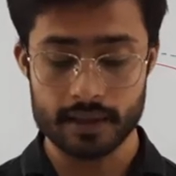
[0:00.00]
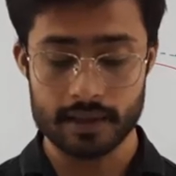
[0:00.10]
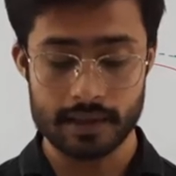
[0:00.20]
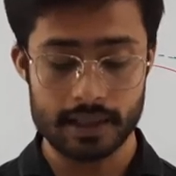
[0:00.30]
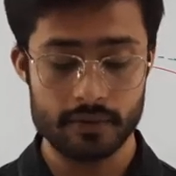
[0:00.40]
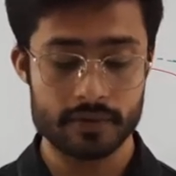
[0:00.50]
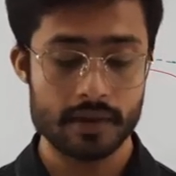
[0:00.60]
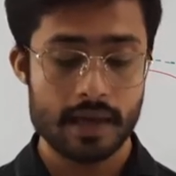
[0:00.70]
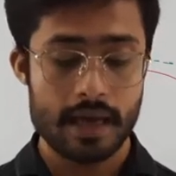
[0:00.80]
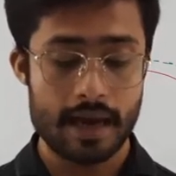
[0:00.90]

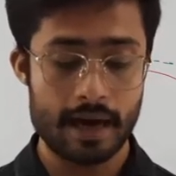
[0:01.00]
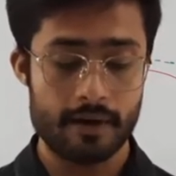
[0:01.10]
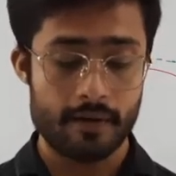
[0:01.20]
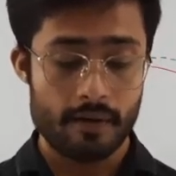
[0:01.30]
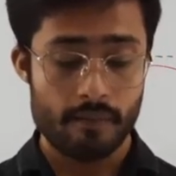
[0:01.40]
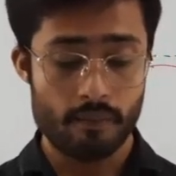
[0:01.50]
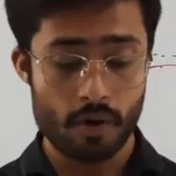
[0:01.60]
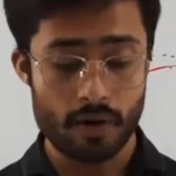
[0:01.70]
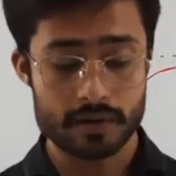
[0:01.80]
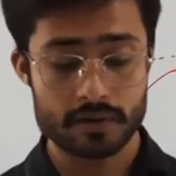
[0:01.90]
leaves and
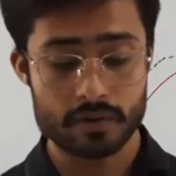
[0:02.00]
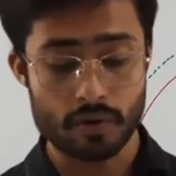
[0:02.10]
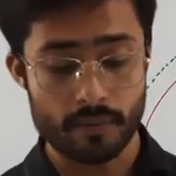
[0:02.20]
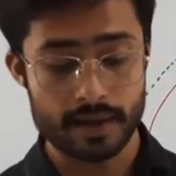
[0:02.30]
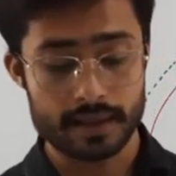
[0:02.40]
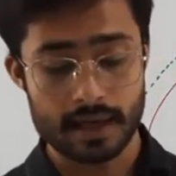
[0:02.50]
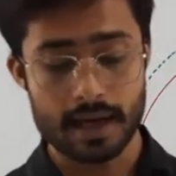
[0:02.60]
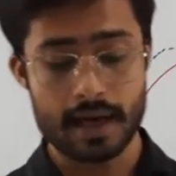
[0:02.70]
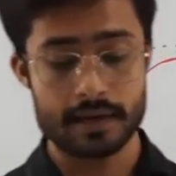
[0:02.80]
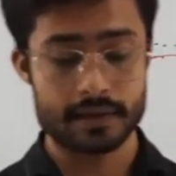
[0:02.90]
blocks
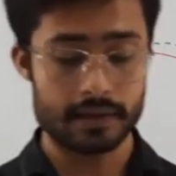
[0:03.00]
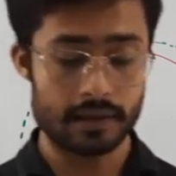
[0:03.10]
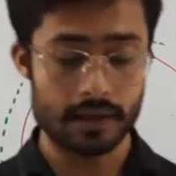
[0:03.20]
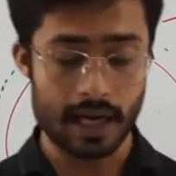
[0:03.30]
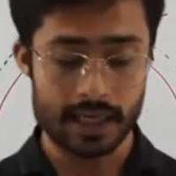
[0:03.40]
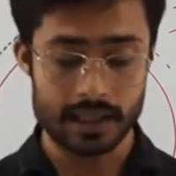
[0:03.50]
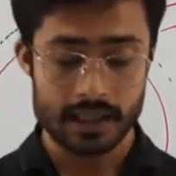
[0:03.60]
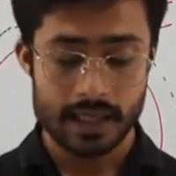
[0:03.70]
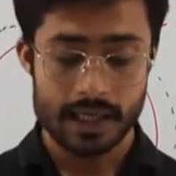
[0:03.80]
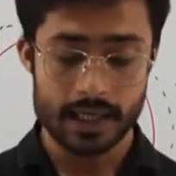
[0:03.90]
stomata and sunlight.
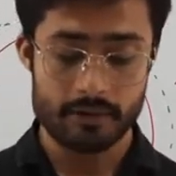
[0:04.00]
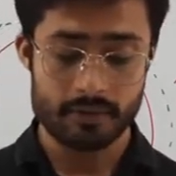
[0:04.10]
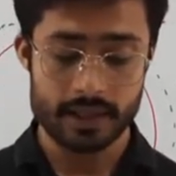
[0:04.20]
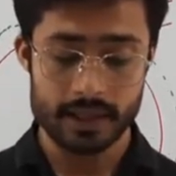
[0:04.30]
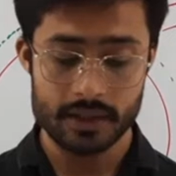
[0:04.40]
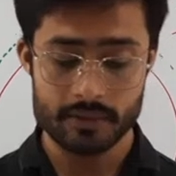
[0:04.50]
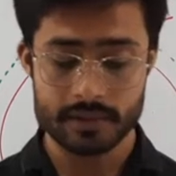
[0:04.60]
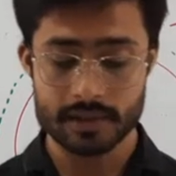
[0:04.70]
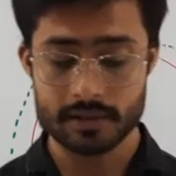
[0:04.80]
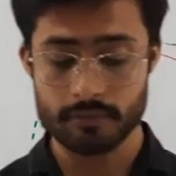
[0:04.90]
It
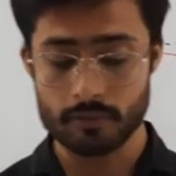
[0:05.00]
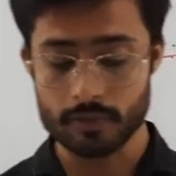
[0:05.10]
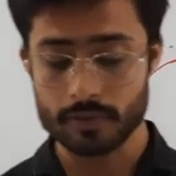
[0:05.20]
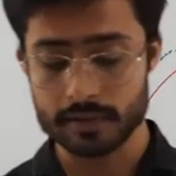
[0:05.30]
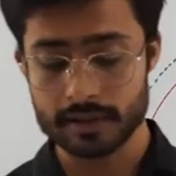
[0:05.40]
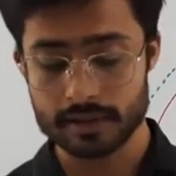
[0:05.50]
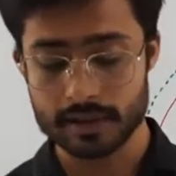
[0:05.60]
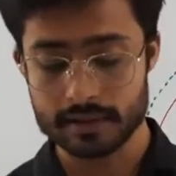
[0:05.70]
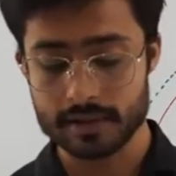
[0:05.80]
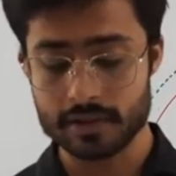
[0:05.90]
reduces
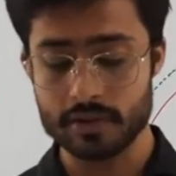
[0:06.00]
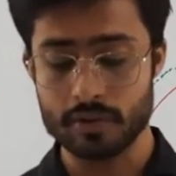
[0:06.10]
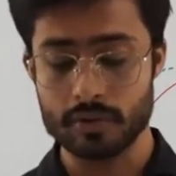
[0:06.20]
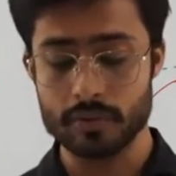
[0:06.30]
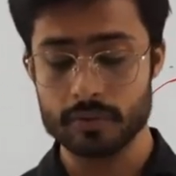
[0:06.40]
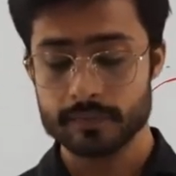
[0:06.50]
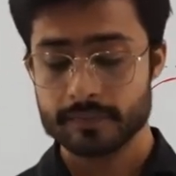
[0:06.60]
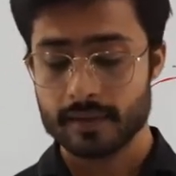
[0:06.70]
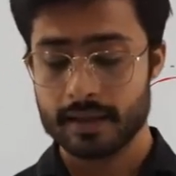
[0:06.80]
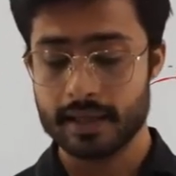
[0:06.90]
photosynthesis due to
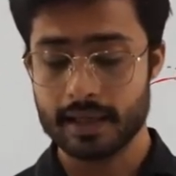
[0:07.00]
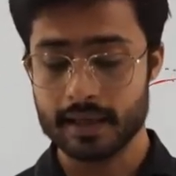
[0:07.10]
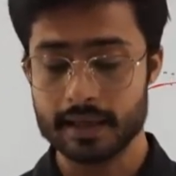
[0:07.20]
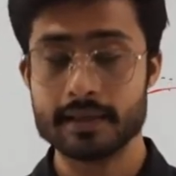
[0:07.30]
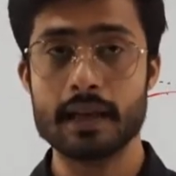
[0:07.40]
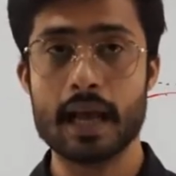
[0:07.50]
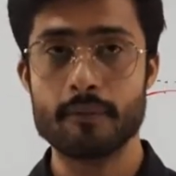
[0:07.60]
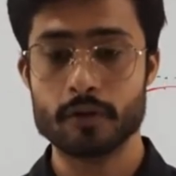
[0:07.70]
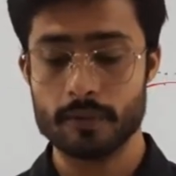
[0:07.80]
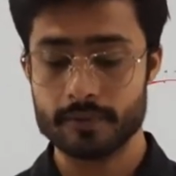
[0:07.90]
decrease in
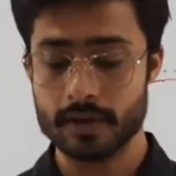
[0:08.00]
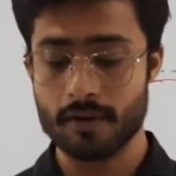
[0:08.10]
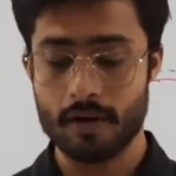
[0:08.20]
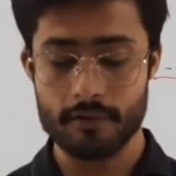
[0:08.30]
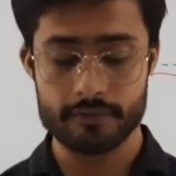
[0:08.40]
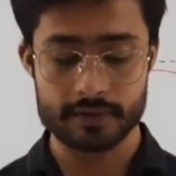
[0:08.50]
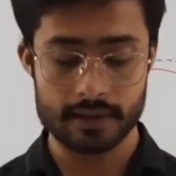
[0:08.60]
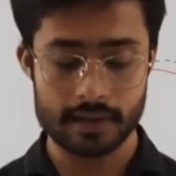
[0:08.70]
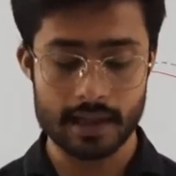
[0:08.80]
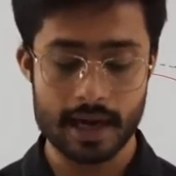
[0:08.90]
absorption of
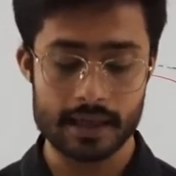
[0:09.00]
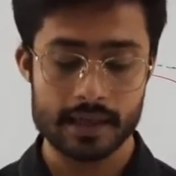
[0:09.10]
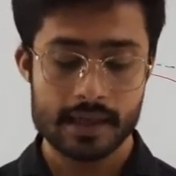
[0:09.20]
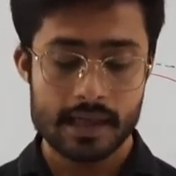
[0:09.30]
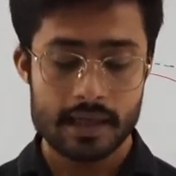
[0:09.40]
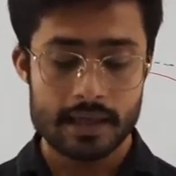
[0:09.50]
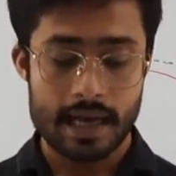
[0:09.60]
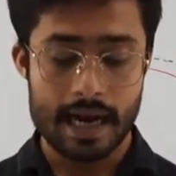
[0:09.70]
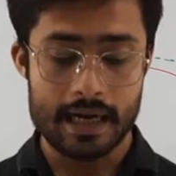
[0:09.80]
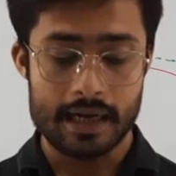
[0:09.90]
sunlight
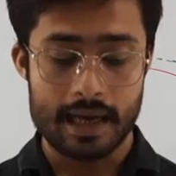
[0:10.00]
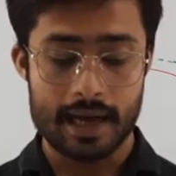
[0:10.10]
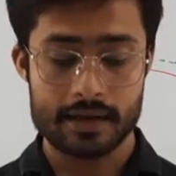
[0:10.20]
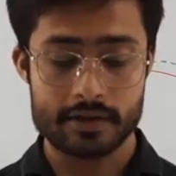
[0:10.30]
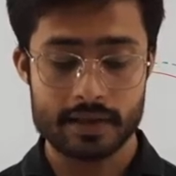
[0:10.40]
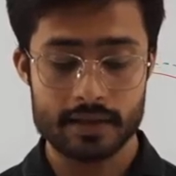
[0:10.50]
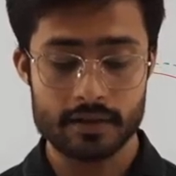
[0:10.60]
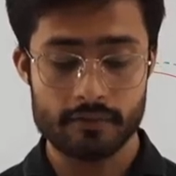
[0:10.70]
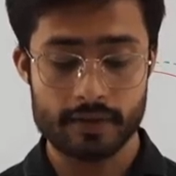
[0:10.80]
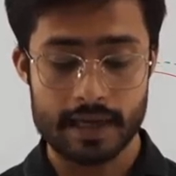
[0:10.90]
and exchange
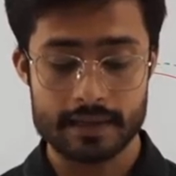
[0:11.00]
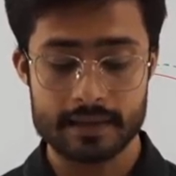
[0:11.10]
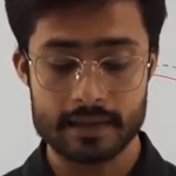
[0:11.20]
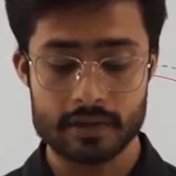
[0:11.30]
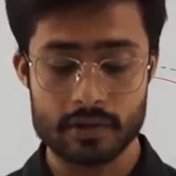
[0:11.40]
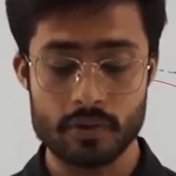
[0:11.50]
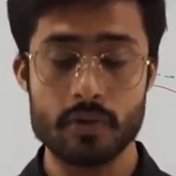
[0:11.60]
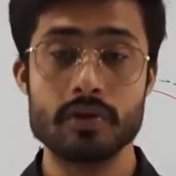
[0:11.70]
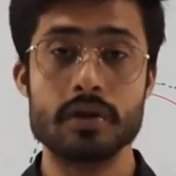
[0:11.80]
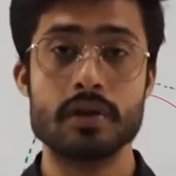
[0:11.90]
of gases
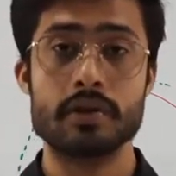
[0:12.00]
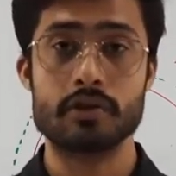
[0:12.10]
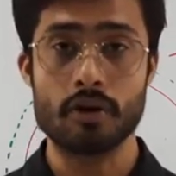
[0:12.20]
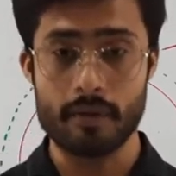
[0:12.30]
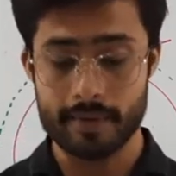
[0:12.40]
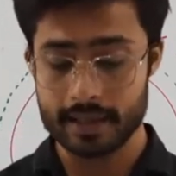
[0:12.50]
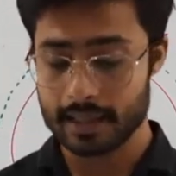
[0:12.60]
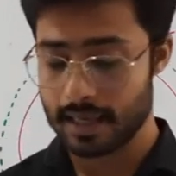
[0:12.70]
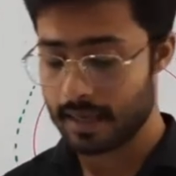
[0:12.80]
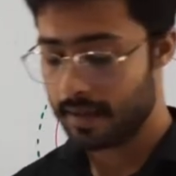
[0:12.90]
through
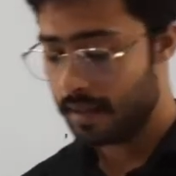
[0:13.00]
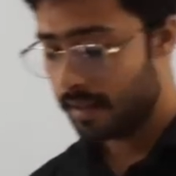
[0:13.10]
stomata.